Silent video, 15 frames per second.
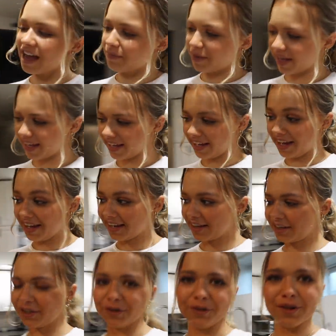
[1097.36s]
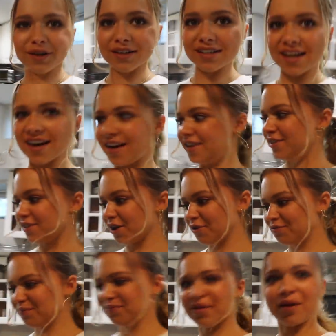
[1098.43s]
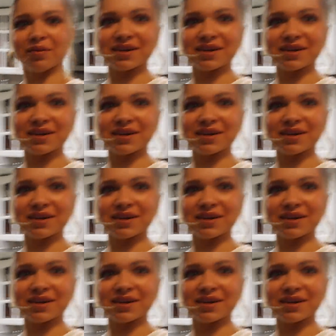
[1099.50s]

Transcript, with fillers: and make it like a cute little date night. So I'm